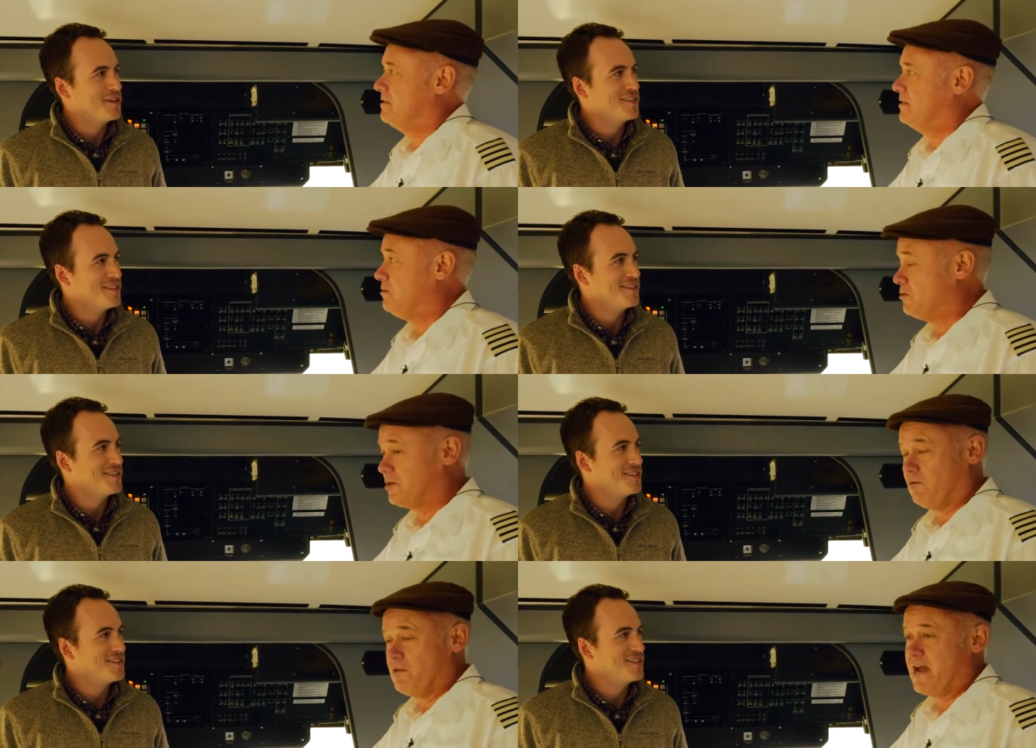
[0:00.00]
Speaker 1: You know,
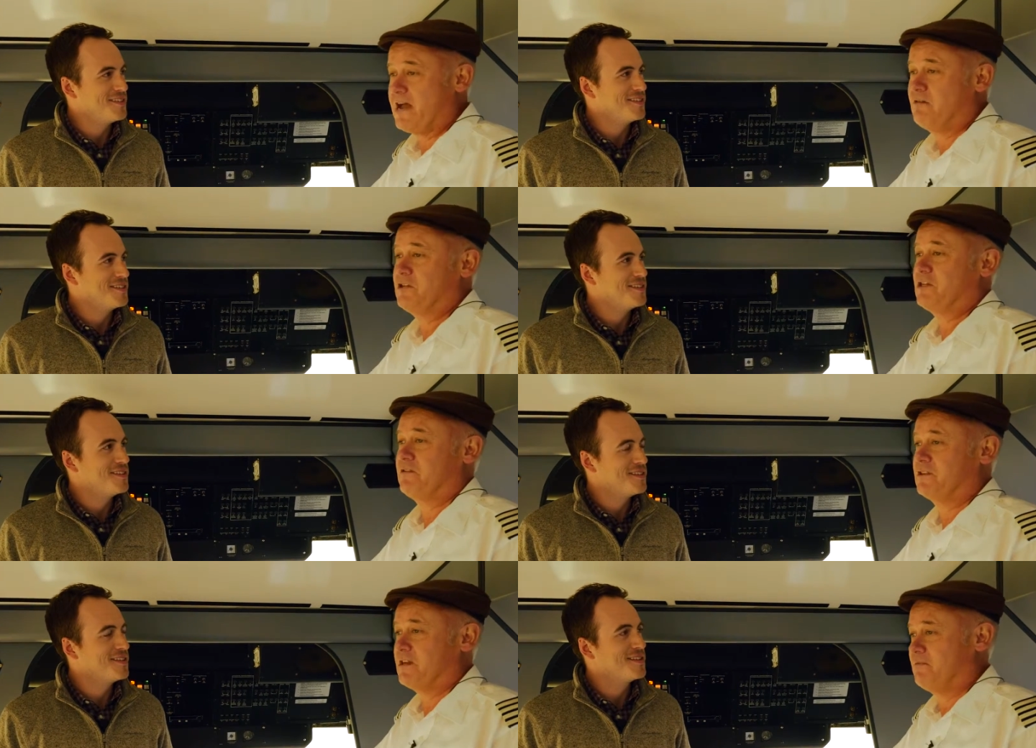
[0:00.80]
looking at all the houses,
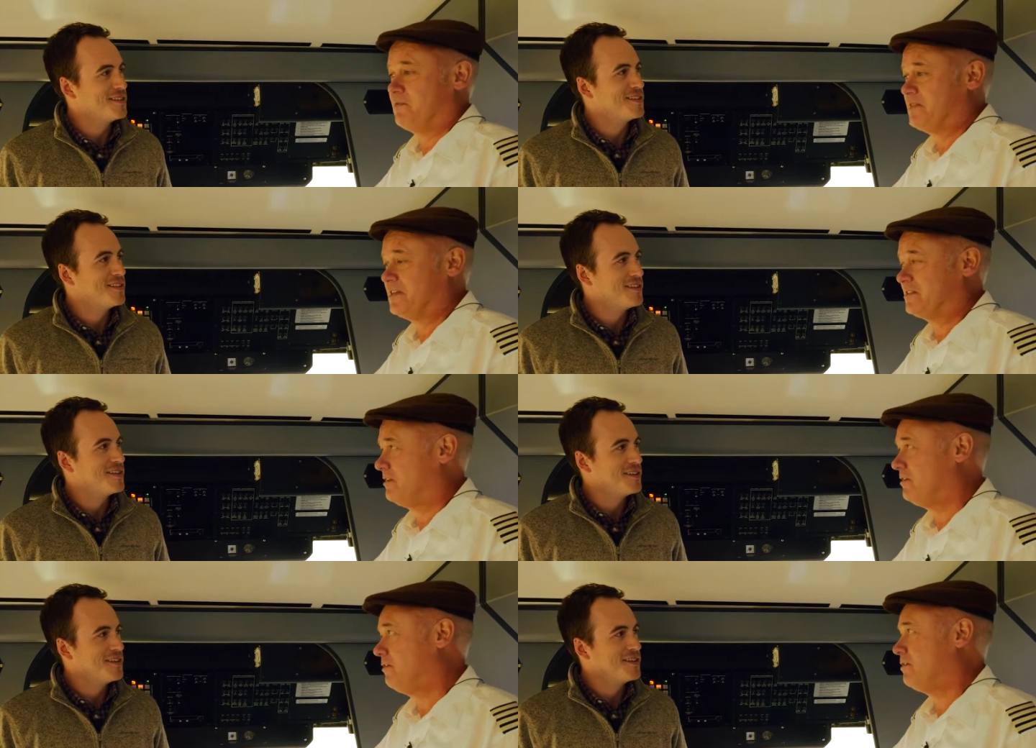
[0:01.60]
for example. I mean, there's a
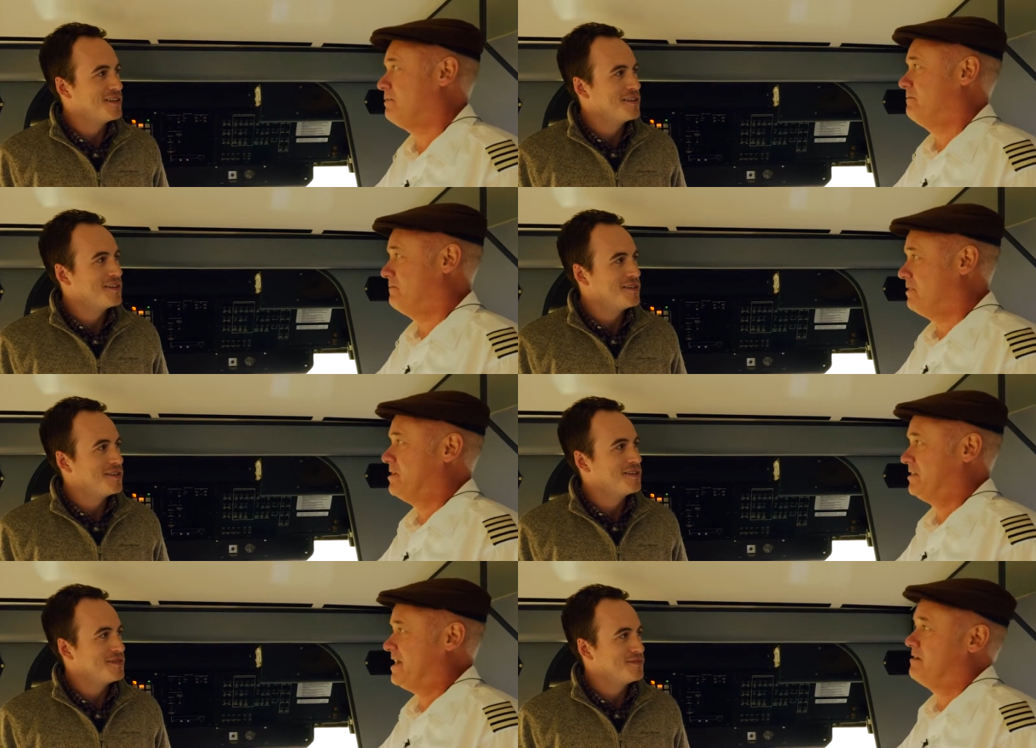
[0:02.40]
lot of
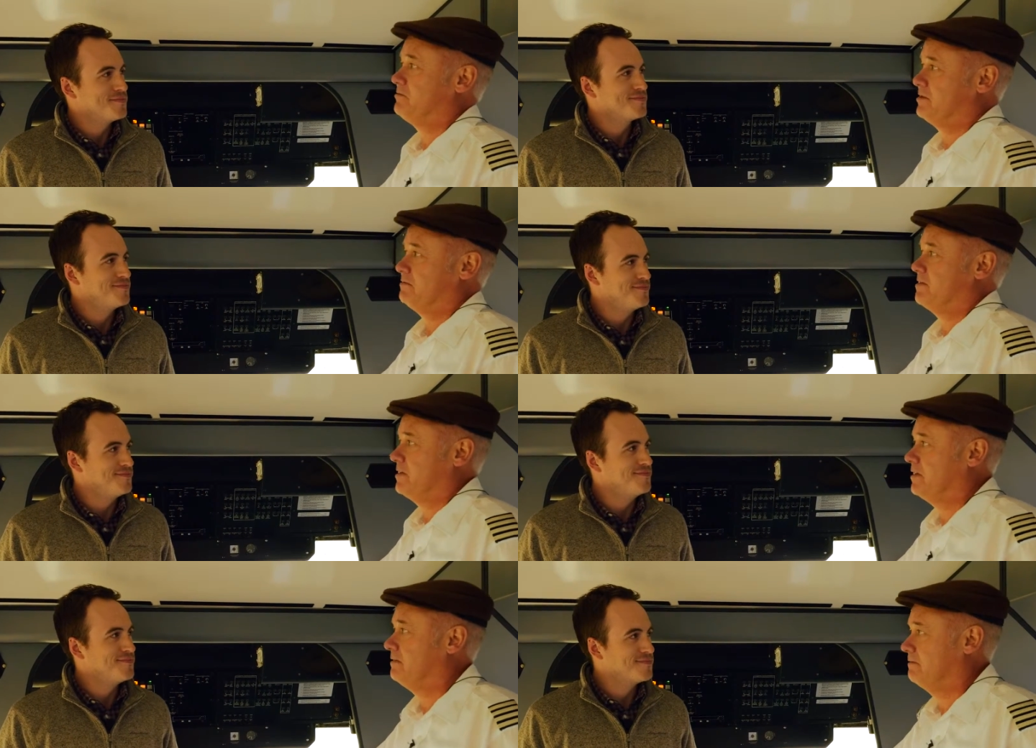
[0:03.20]
nice houses.
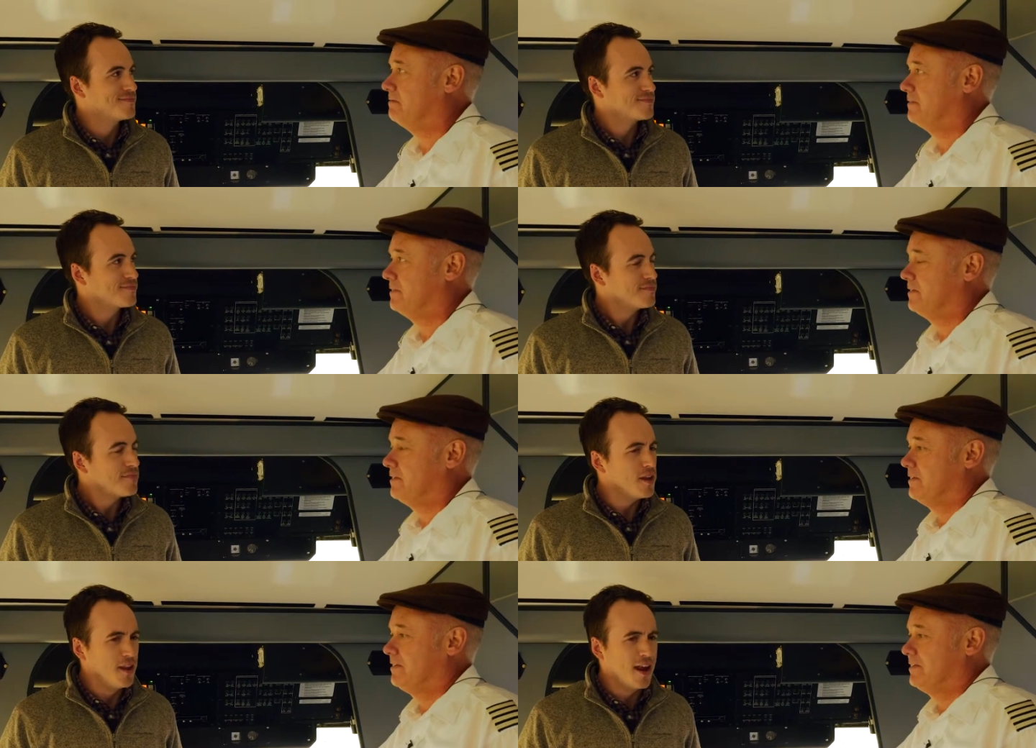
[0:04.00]

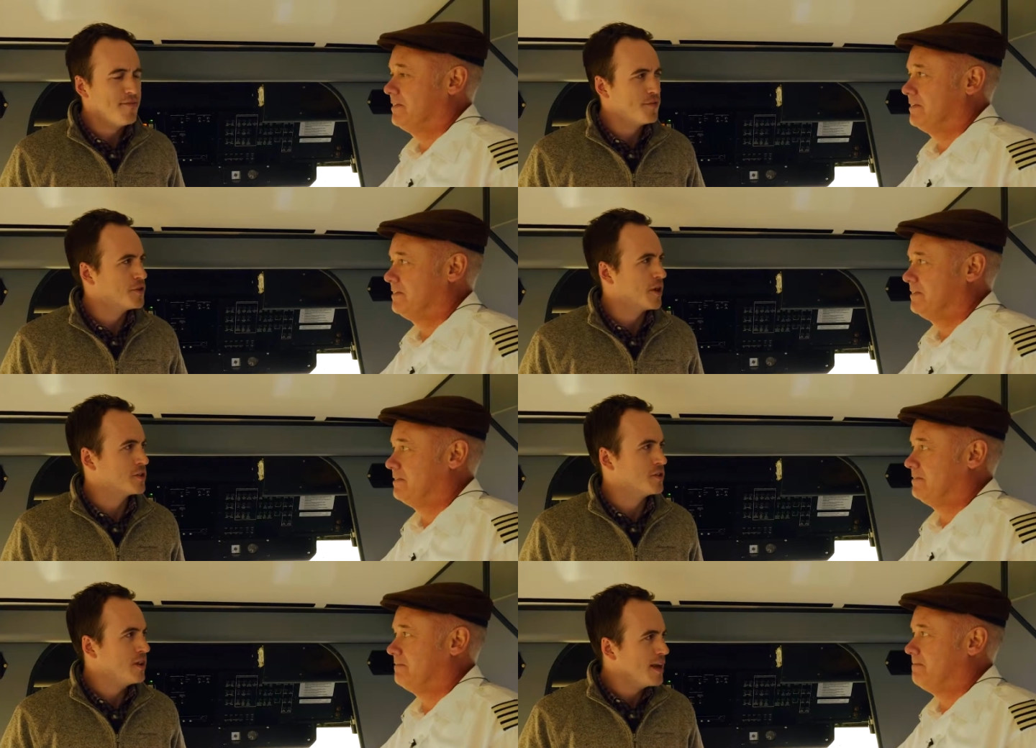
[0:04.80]
Mm-hmm. A lot of
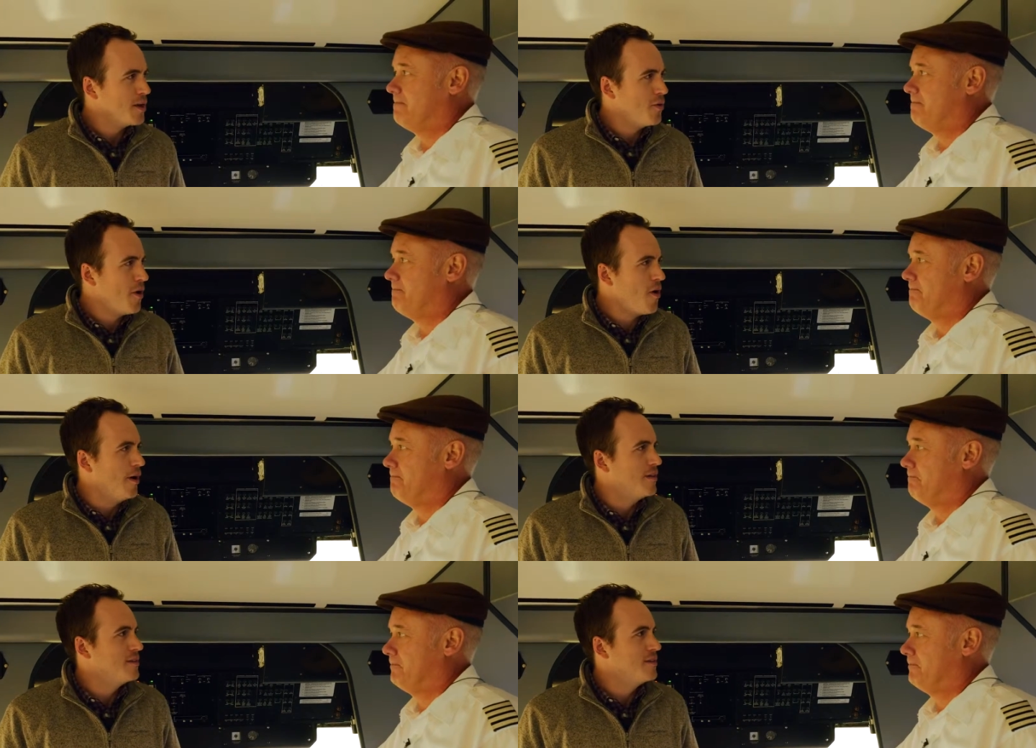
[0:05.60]
infrastructure, a lot going on.